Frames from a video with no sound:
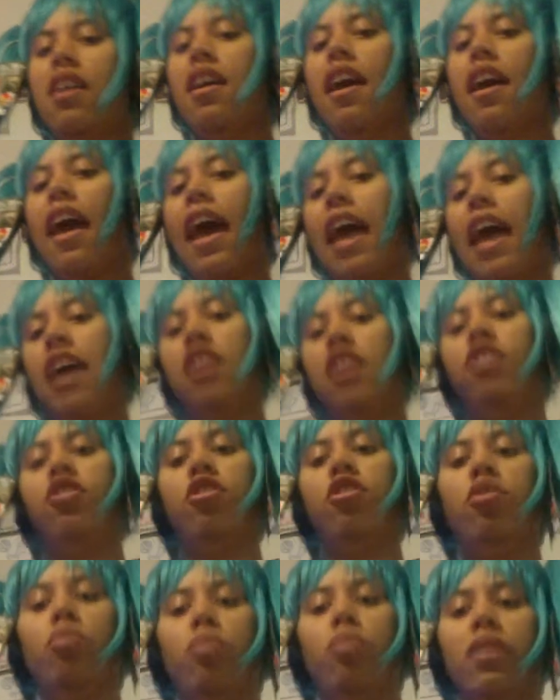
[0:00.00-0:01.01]
and
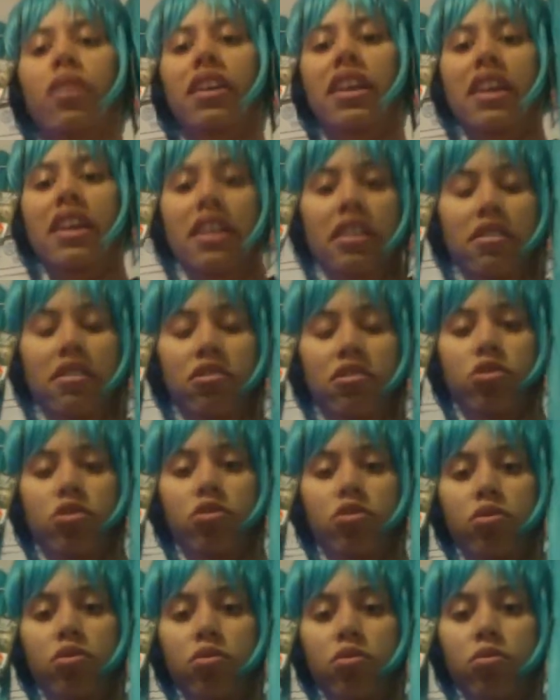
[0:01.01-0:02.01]
you're willing
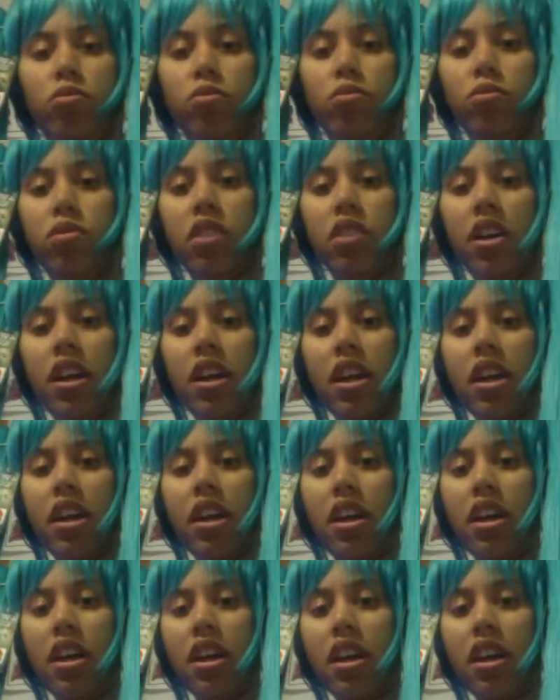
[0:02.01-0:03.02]
to,
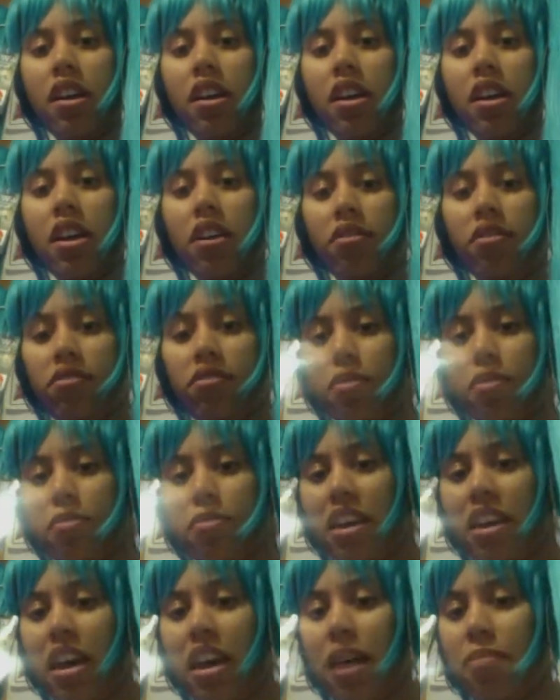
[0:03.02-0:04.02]
if
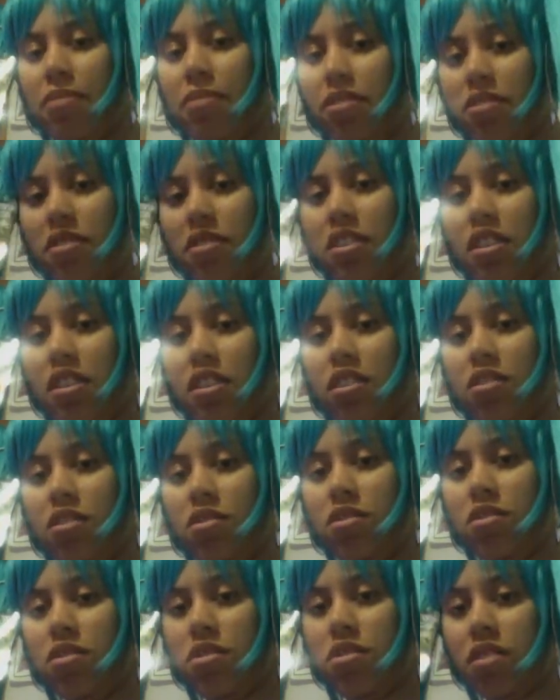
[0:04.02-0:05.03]
something happens to
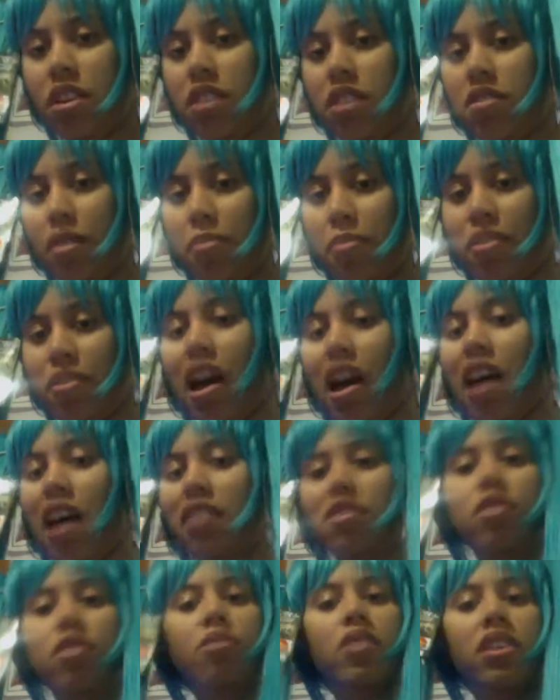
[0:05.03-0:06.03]
this, accept the
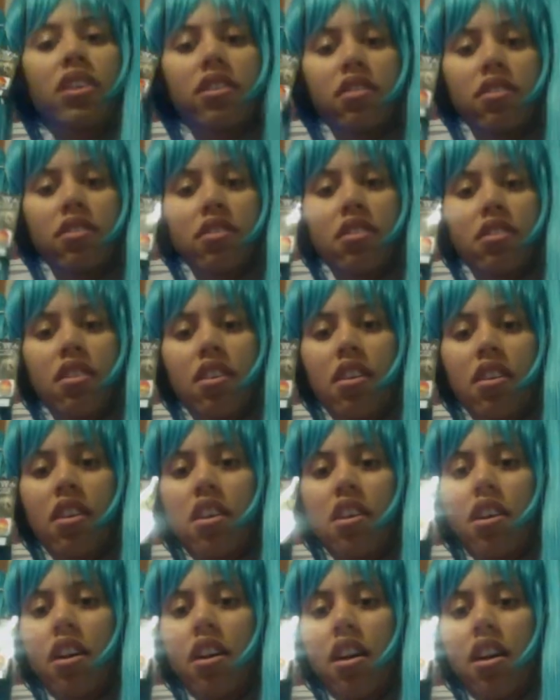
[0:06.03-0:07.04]
consequence,
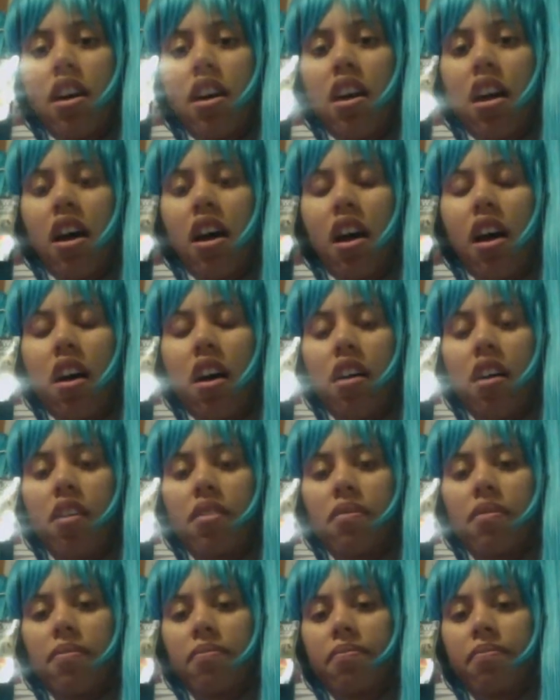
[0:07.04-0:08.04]

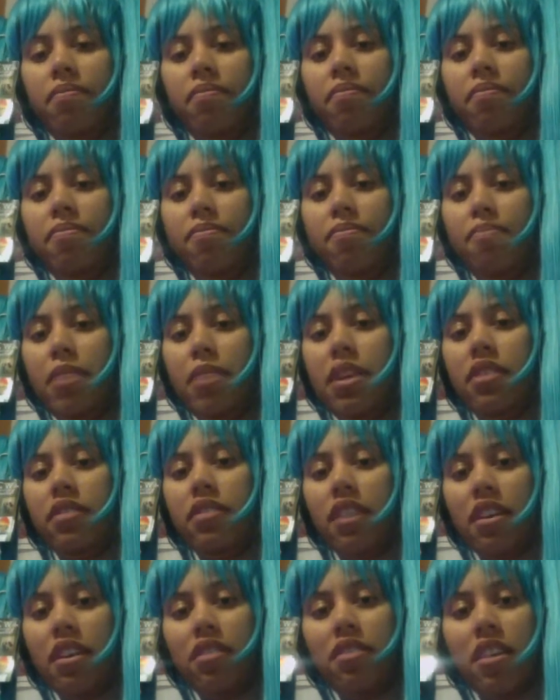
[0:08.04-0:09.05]
because
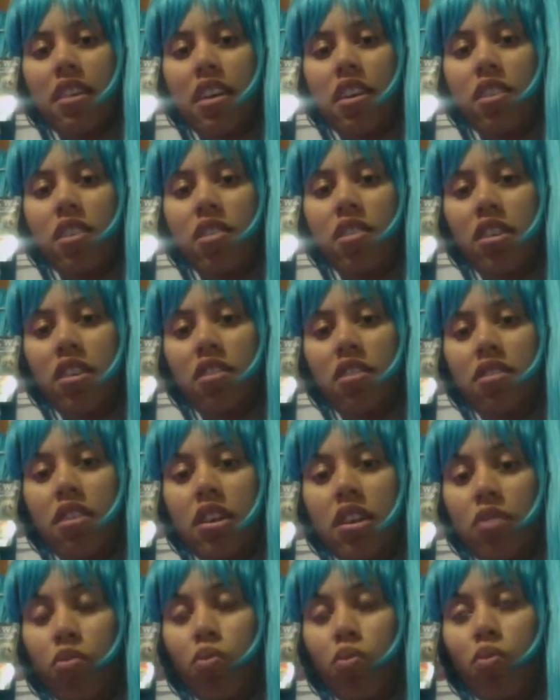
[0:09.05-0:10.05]
like I said,
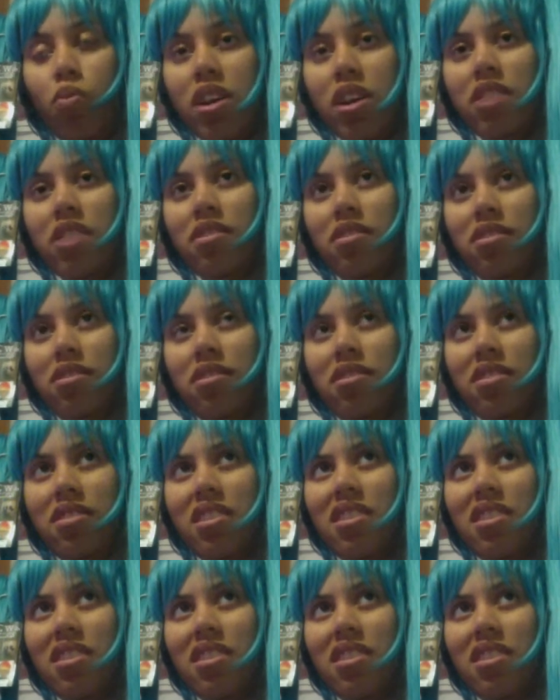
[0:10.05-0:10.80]
it was